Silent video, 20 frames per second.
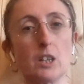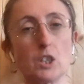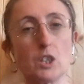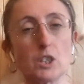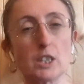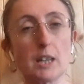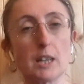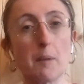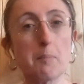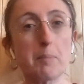
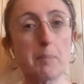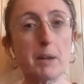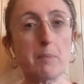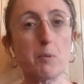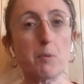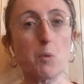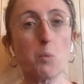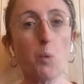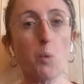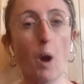Some
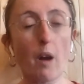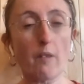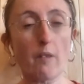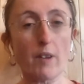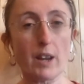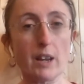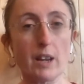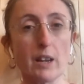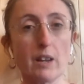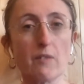people
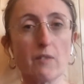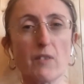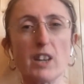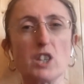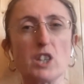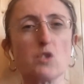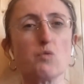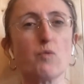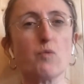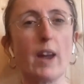worry that
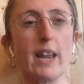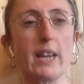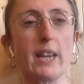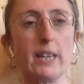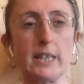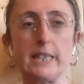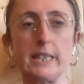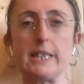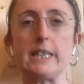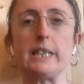it's
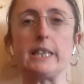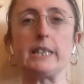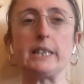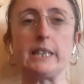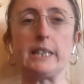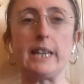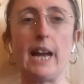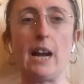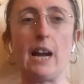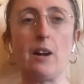raining
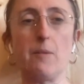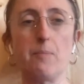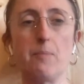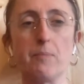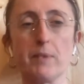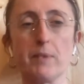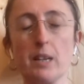season now,